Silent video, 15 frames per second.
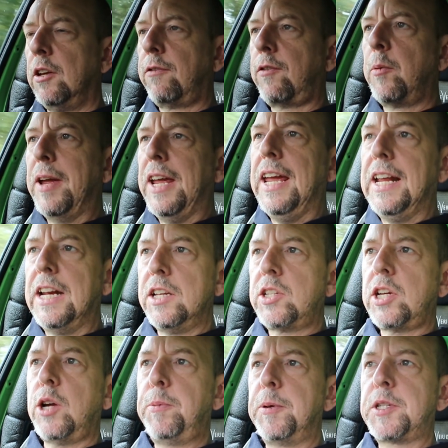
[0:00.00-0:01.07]
From a heel and
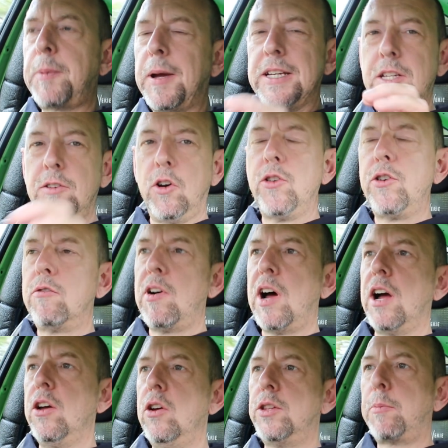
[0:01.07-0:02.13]
toe perspective on the
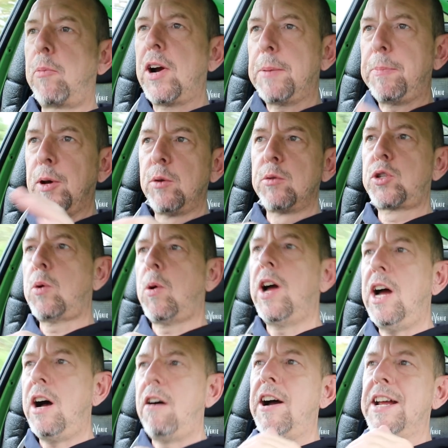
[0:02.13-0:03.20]
road, the brake pedal's
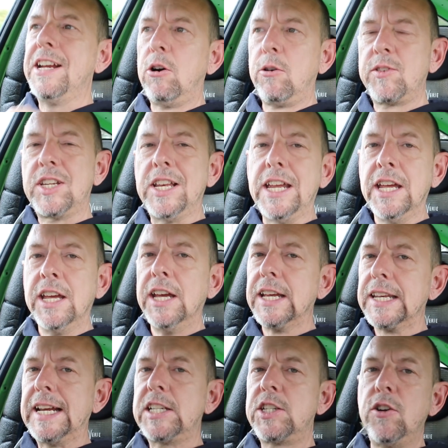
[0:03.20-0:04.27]
quite high. Now obviously
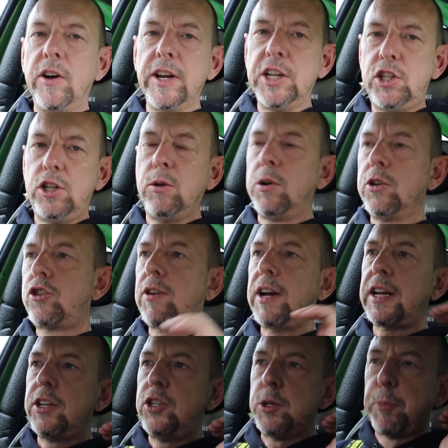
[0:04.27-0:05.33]
that's not an issue on
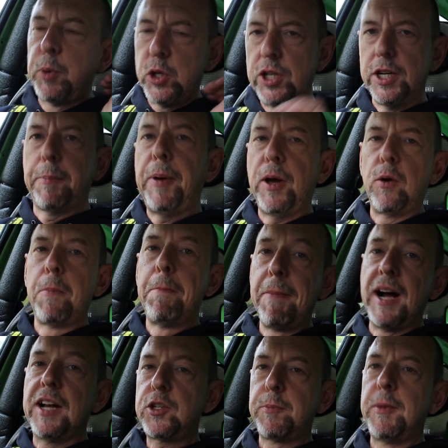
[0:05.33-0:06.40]
track because you're pushing the pedal
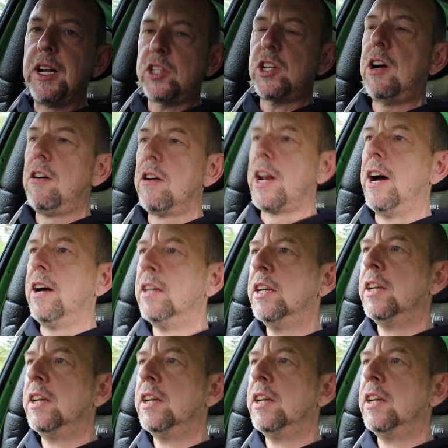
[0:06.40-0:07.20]
much harder,